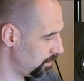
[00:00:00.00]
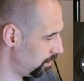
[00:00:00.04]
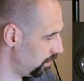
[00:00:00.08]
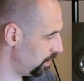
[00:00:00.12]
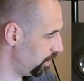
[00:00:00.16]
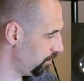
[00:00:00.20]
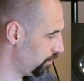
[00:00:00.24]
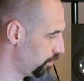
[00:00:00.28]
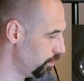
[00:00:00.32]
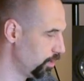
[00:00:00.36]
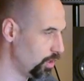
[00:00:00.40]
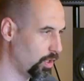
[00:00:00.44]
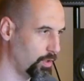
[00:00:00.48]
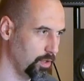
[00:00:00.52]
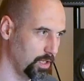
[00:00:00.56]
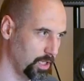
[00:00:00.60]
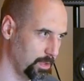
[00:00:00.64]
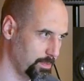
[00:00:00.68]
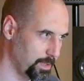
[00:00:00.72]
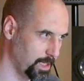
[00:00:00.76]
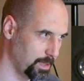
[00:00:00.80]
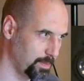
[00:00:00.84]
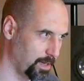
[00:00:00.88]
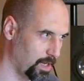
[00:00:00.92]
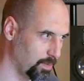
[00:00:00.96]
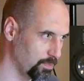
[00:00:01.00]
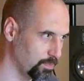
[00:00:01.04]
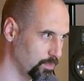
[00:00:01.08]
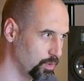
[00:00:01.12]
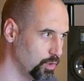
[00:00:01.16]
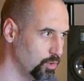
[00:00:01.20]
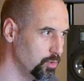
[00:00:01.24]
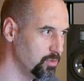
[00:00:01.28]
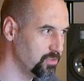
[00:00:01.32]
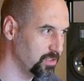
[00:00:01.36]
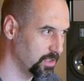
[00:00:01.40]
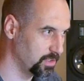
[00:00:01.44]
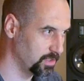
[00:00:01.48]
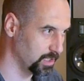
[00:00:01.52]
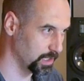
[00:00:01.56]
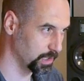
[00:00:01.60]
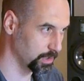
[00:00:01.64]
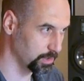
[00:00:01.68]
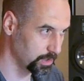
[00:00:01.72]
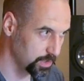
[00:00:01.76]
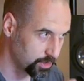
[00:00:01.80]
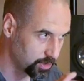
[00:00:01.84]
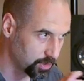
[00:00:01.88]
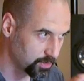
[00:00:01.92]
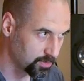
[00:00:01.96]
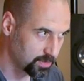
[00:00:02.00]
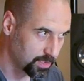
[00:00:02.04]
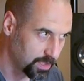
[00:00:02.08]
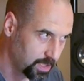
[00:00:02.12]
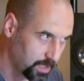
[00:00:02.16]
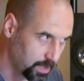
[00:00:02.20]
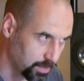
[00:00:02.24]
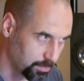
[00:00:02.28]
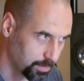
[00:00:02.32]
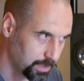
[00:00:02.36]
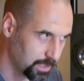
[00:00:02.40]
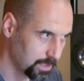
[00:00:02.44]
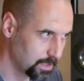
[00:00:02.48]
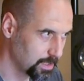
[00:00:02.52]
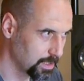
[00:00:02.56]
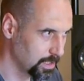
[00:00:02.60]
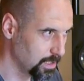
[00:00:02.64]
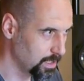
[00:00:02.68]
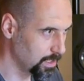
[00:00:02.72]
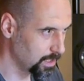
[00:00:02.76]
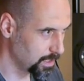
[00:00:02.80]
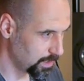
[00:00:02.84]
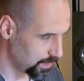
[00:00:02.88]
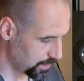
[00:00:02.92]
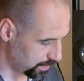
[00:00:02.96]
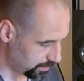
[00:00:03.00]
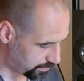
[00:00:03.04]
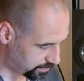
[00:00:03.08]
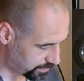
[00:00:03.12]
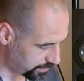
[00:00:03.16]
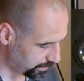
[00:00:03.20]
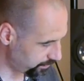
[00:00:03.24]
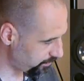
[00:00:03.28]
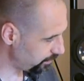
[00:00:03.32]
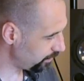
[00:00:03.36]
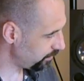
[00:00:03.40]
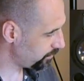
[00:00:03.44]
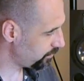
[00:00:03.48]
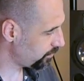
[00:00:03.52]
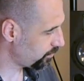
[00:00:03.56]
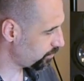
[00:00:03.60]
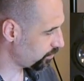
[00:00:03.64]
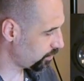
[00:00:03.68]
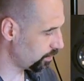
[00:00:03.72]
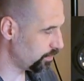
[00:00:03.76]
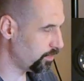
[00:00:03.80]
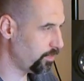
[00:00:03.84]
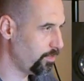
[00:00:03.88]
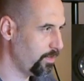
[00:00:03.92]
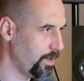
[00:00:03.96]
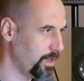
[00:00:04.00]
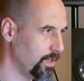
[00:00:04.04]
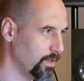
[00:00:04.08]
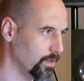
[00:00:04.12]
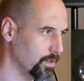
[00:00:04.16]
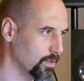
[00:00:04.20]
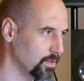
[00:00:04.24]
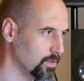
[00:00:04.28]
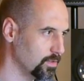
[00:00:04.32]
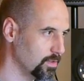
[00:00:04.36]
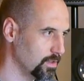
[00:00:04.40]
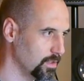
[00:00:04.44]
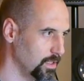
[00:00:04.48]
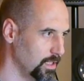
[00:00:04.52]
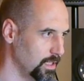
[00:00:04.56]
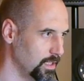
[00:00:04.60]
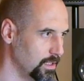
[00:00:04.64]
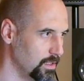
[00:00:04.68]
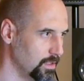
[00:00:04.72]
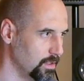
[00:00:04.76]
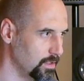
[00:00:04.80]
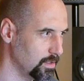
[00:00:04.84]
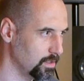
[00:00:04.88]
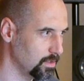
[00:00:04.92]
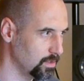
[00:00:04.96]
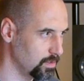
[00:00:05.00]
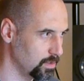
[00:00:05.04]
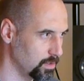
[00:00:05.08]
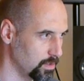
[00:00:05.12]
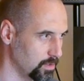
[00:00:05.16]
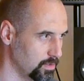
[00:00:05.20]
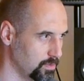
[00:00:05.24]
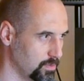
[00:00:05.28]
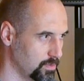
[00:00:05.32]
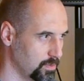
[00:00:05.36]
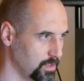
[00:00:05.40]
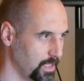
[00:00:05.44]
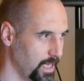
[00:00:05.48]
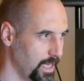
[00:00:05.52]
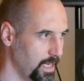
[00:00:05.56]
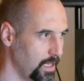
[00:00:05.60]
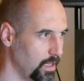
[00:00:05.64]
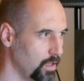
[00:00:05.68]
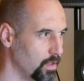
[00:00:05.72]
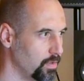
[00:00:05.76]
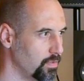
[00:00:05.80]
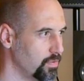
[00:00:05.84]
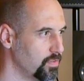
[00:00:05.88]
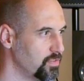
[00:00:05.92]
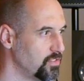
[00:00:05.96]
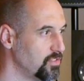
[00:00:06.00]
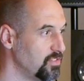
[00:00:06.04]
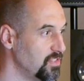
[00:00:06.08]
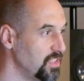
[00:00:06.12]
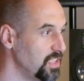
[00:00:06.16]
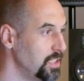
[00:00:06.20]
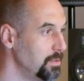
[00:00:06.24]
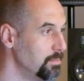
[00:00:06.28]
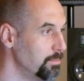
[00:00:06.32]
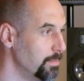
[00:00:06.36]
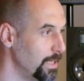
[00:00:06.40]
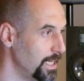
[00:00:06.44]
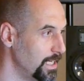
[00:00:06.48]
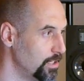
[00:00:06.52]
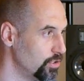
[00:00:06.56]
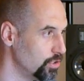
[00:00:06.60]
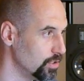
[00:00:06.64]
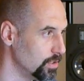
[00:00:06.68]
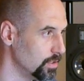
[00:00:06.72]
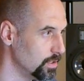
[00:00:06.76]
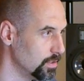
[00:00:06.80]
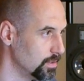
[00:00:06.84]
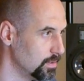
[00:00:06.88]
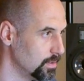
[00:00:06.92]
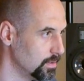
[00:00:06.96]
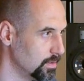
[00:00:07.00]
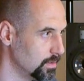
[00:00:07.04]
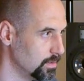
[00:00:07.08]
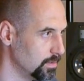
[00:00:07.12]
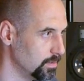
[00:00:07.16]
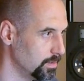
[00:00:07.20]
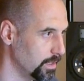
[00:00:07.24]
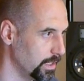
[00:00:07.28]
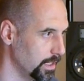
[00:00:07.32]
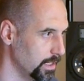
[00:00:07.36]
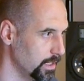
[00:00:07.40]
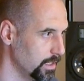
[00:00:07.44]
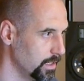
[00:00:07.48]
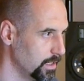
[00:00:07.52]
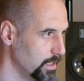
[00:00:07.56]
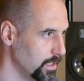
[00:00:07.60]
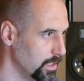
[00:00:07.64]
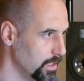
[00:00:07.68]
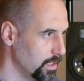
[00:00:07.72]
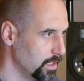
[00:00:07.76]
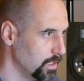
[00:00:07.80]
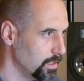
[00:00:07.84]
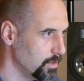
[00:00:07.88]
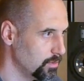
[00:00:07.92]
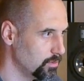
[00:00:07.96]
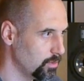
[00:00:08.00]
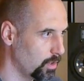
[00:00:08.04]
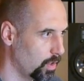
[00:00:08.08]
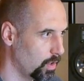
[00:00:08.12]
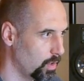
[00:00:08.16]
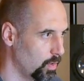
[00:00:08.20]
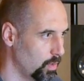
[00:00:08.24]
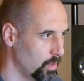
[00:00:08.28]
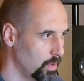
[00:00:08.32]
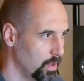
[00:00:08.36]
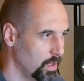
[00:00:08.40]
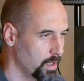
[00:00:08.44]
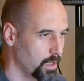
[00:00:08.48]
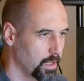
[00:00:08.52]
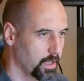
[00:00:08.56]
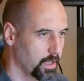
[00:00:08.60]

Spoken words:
if you know a little bit about music theory, just a little bit, this is configured in the scale of C major, right? So